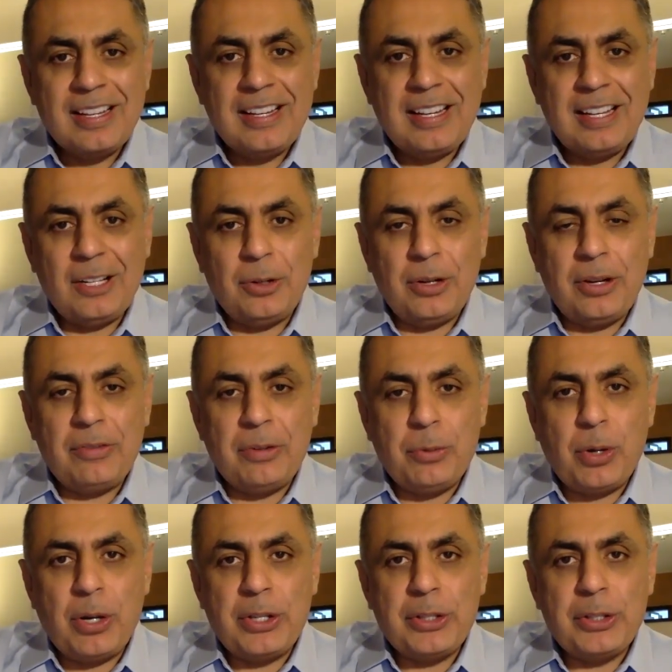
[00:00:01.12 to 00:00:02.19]
Hello,
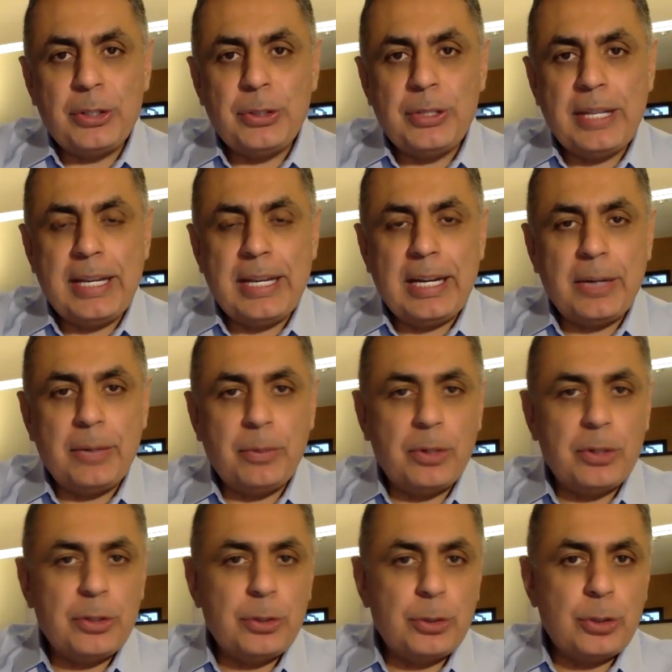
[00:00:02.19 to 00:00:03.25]
everyone. Today, I
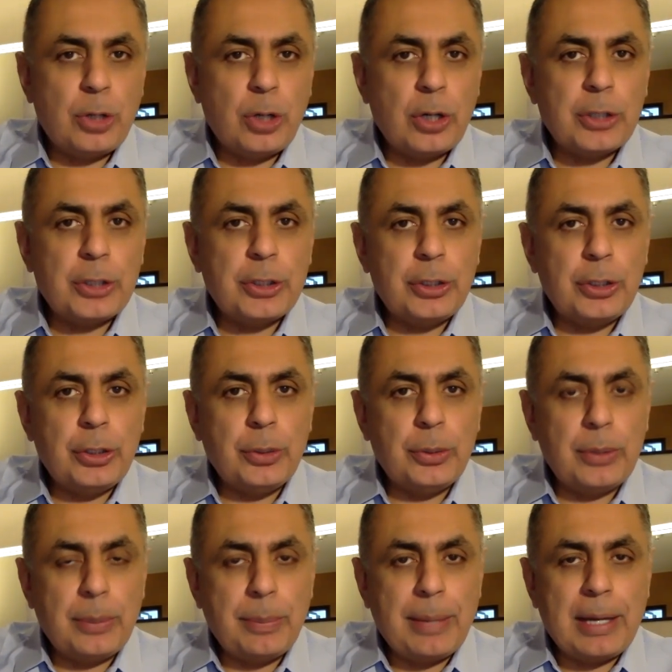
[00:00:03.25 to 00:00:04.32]
want to talk to you
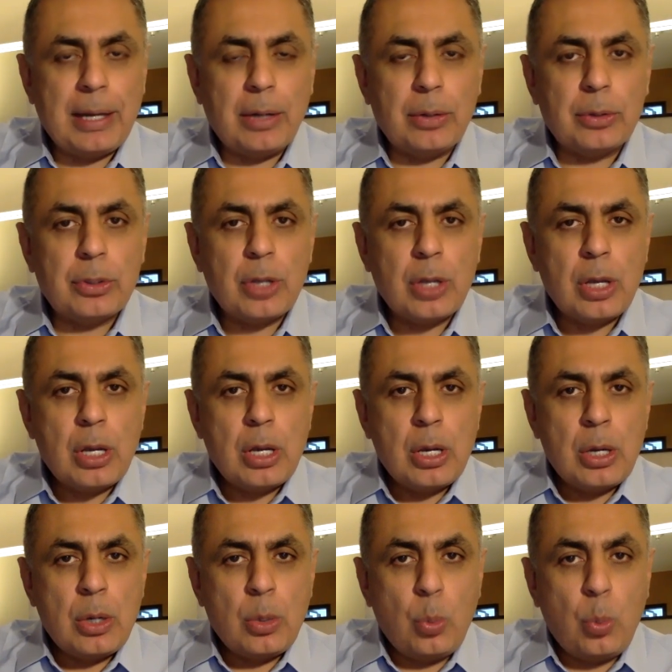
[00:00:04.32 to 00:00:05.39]
about
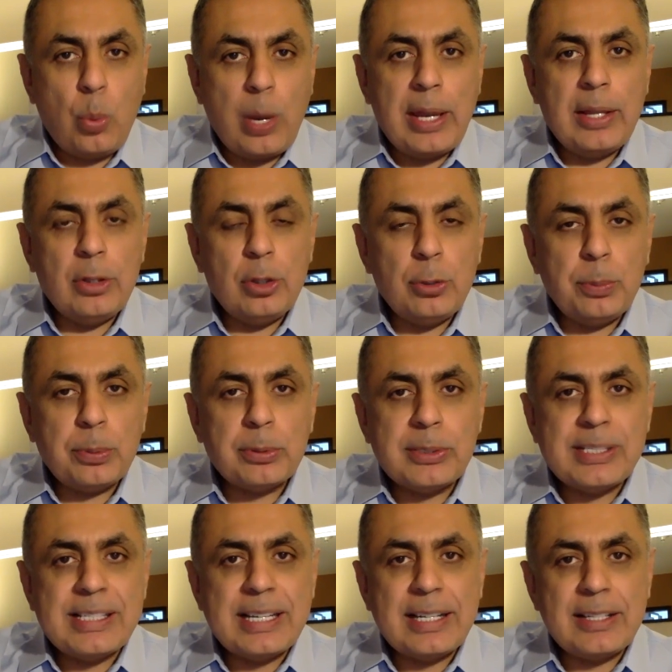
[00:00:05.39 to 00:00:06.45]
when to
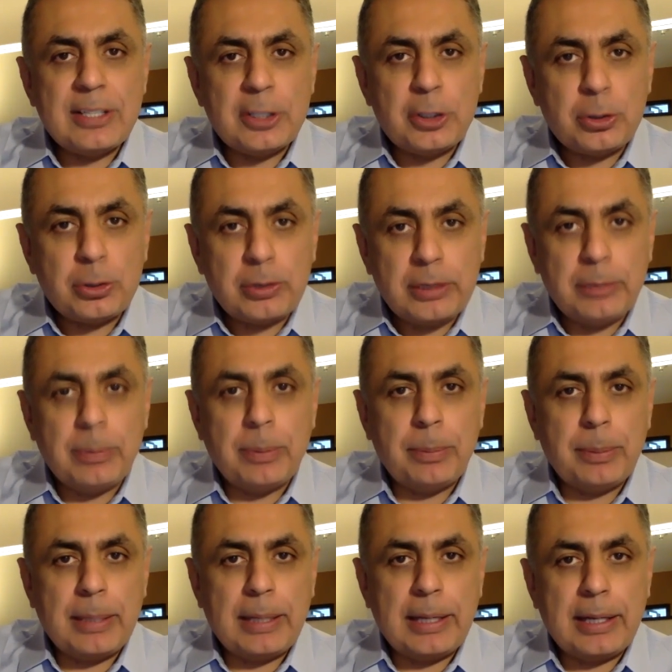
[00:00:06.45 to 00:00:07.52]
present a
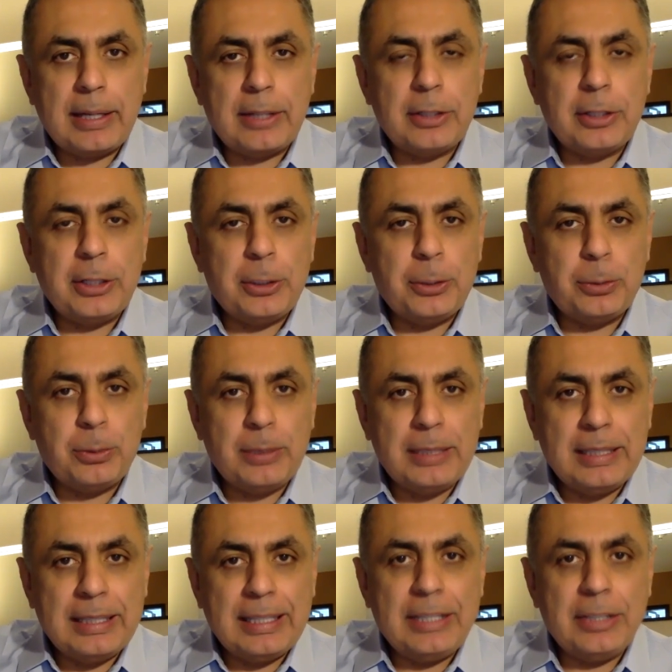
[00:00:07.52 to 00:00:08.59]
treatment plan in
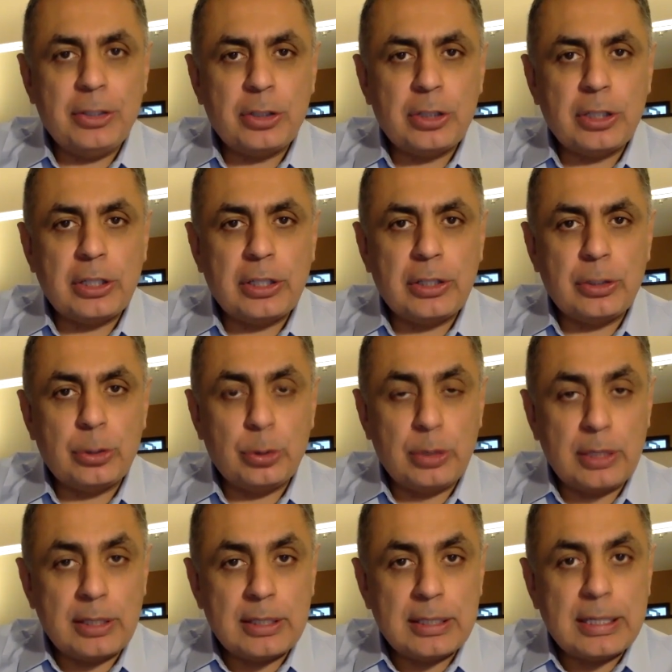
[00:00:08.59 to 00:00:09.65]
relation to
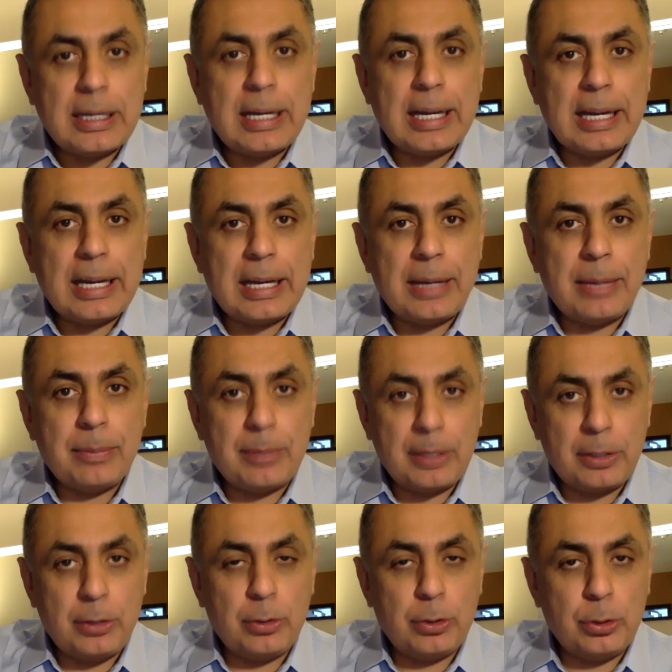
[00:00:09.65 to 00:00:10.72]
the time
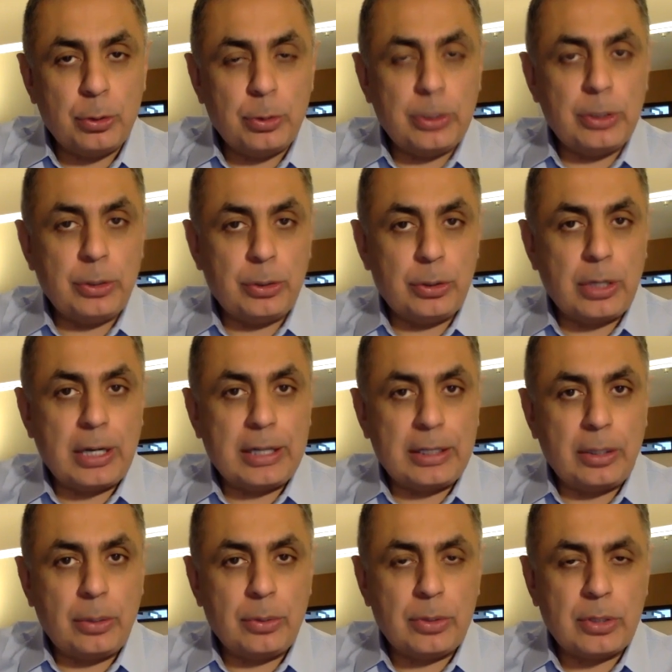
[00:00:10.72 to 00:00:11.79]
that you're doing your
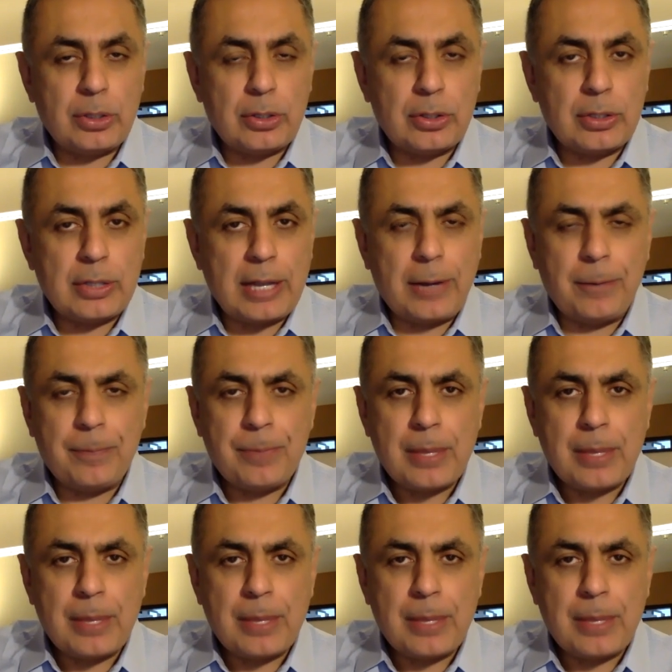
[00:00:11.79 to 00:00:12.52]
diagnosis. Now,